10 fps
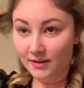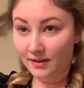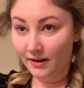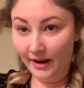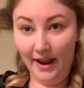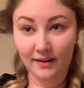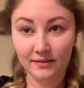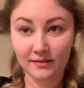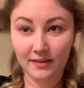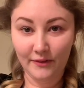Okay,
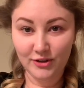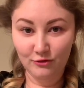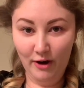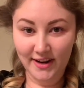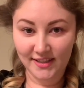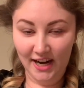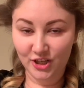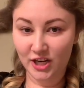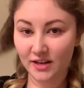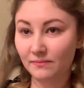left and right
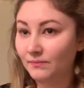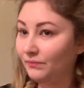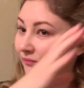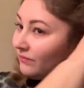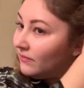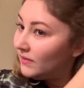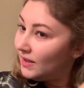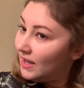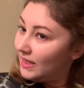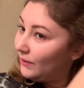section.
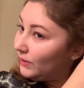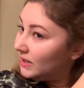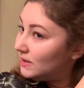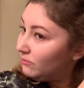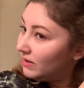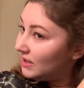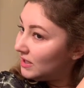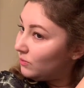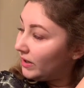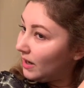Then we're gonna split
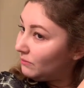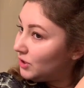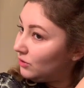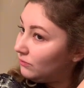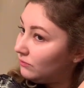this one up too.